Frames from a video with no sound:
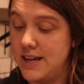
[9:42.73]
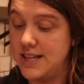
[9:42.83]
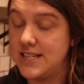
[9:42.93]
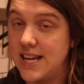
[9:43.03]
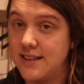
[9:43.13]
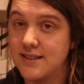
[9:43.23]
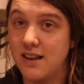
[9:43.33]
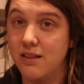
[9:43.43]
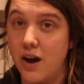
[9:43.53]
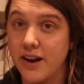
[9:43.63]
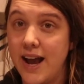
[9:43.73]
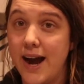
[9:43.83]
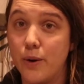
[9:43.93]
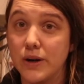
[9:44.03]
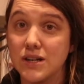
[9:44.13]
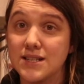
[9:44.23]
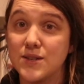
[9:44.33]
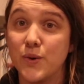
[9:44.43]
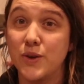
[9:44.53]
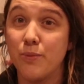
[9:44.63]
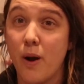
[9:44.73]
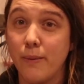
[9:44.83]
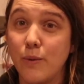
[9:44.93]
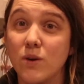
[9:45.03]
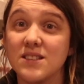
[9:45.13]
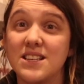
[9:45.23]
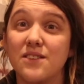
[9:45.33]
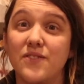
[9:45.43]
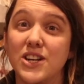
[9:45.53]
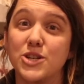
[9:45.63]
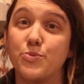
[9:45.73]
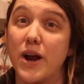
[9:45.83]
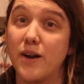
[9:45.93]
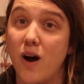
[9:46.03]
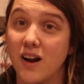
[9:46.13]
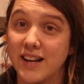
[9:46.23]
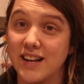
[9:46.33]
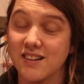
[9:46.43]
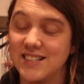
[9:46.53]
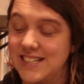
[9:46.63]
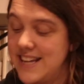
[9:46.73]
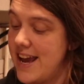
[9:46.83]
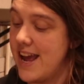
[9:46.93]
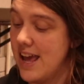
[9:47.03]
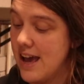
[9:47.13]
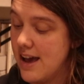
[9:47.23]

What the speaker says: It takes a lot of hours, so you probably won't see the finished bread on here today